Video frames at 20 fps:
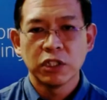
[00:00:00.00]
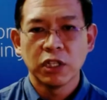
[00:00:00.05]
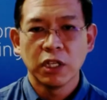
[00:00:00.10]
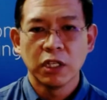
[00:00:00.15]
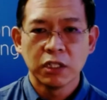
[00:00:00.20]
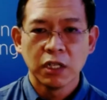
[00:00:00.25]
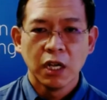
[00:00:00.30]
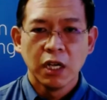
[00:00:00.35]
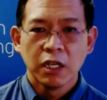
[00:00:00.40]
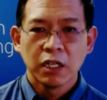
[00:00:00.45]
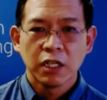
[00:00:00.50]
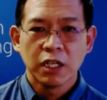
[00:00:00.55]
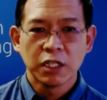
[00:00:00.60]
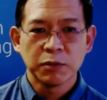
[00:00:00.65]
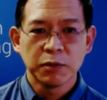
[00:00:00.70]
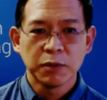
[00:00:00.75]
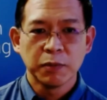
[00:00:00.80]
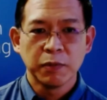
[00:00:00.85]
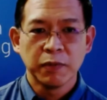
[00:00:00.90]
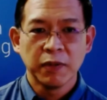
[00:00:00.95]
has changed
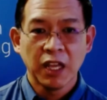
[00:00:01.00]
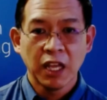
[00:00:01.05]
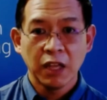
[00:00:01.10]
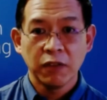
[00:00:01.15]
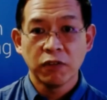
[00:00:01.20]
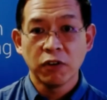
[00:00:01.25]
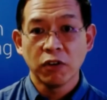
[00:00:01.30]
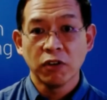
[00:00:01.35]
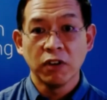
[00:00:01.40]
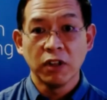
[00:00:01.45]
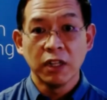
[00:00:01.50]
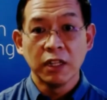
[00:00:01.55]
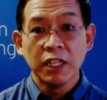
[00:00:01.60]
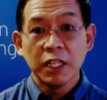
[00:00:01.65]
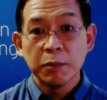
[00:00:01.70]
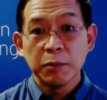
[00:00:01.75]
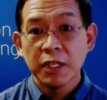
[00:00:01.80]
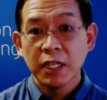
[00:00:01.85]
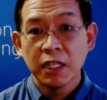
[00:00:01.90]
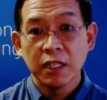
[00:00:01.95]
customers' behavior,
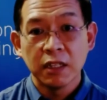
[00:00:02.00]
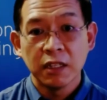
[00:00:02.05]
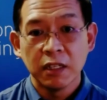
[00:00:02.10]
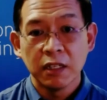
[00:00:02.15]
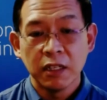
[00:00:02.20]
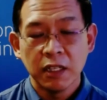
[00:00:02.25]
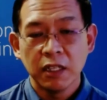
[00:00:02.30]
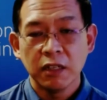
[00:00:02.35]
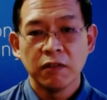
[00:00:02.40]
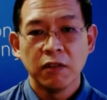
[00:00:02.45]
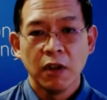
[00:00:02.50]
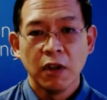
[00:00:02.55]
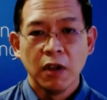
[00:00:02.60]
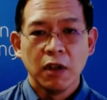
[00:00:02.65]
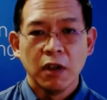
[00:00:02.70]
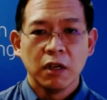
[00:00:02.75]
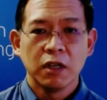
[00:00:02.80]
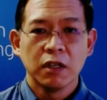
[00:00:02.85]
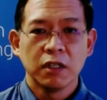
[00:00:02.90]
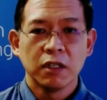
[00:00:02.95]
eliminated the need
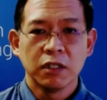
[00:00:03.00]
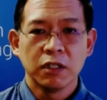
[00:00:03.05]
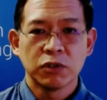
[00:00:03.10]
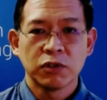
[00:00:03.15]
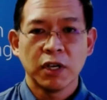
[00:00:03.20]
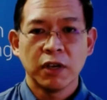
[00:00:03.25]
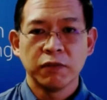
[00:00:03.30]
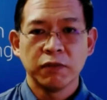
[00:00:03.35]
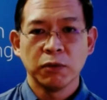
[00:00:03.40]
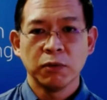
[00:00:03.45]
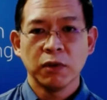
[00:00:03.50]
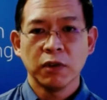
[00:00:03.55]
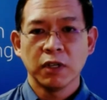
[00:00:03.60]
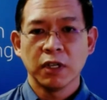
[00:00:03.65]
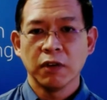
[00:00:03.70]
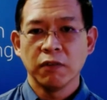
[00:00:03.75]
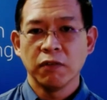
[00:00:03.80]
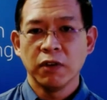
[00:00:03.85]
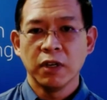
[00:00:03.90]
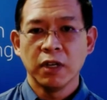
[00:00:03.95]
to drive to
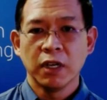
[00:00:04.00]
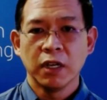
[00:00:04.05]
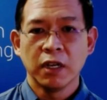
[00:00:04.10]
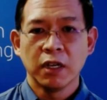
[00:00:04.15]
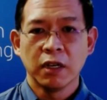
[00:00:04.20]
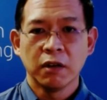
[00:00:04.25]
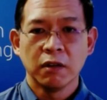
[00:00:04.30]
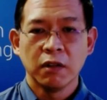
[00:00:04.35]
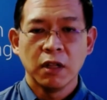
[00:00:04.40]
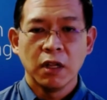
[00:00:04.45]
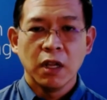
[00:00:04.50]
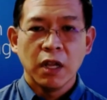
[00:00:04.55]
work every day now.